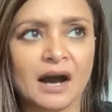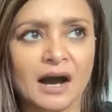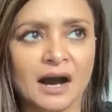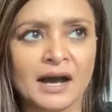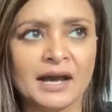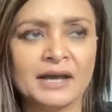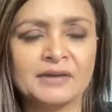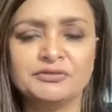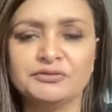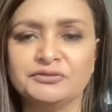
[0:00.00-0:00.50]

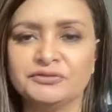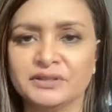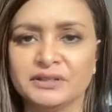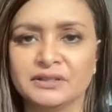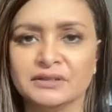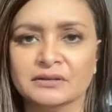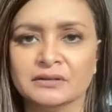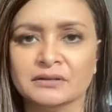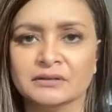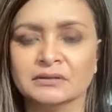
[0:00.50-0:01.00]
I
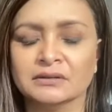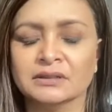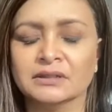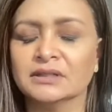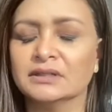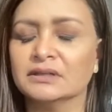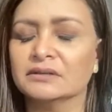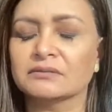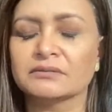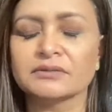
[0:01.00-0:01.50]
feel
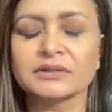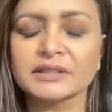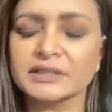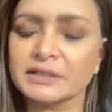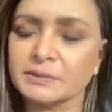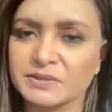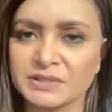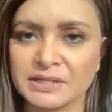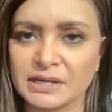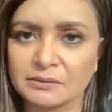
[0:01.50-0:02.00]
really
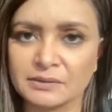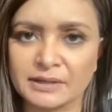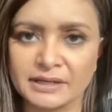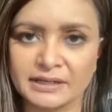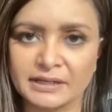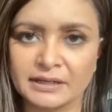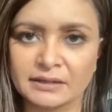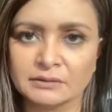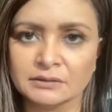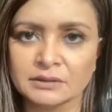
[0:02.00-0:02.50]
upset right
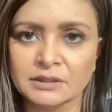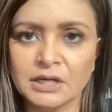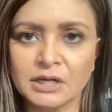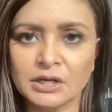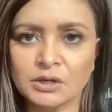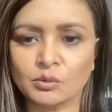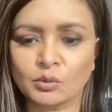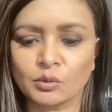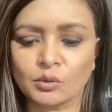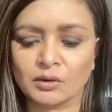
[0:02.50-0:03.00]
now,
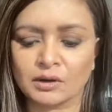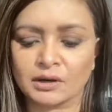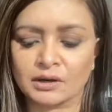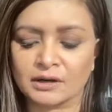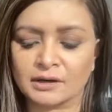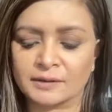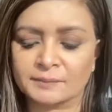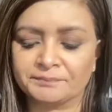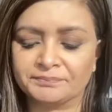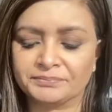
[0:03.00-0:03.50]

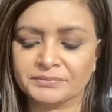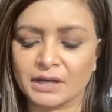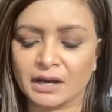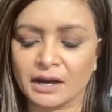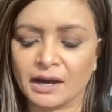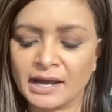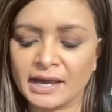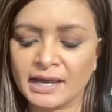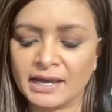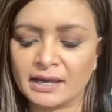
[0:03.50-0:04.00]
or
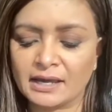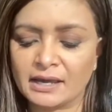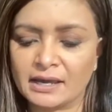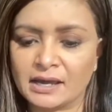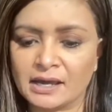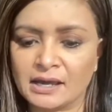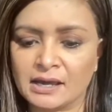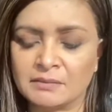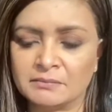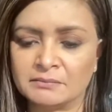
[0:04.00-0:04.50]
I
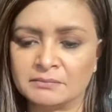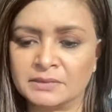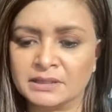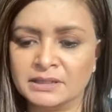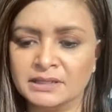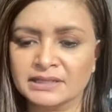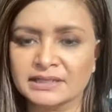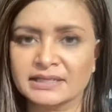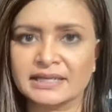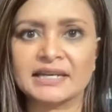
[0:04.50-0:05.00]

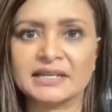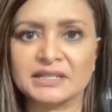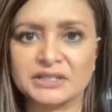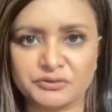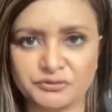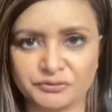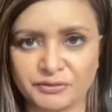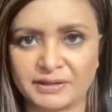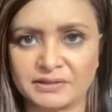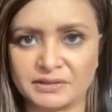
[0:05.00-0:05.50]
am getting
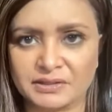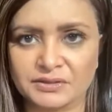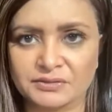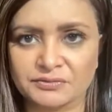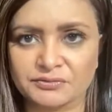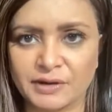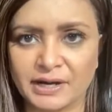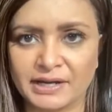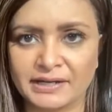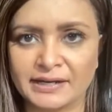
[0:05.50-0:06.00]

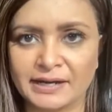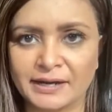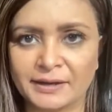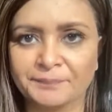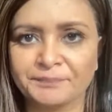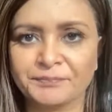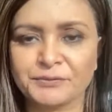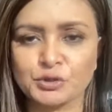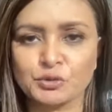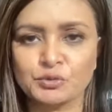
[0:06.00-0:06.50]
defensive right now.
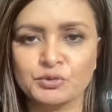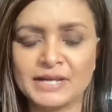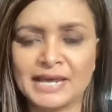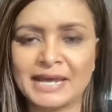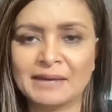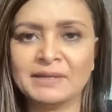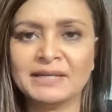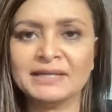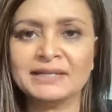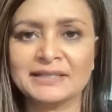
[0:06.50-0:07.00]
So
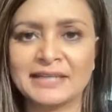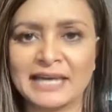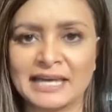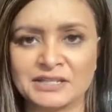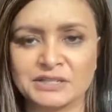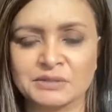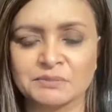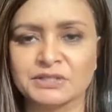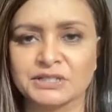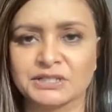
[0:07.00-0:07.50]
name it,
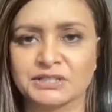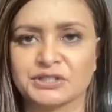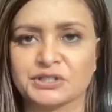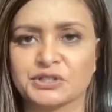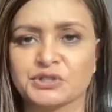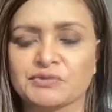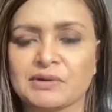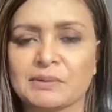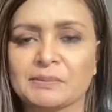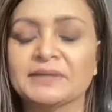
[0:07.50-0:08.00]
gain some
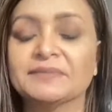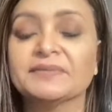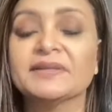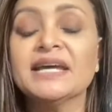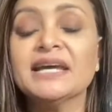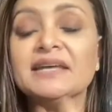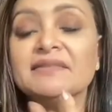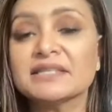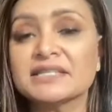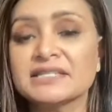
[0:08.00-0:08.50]
distance from it.
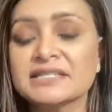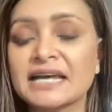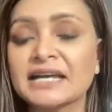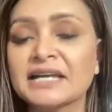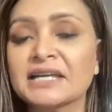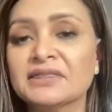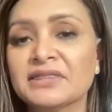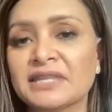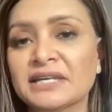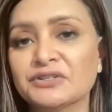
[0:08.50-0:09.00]
The
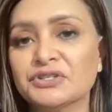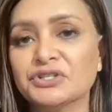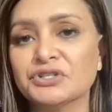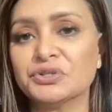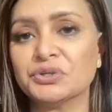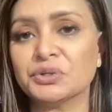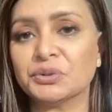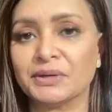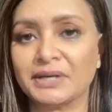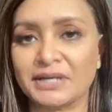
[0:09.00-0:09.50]
second thing to do